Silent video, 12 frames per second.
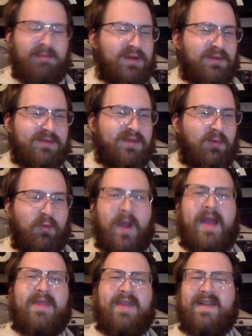But it was the
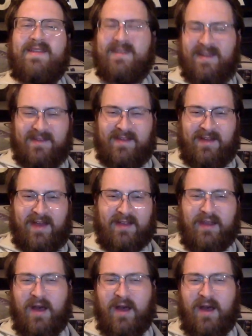way they did it tonight,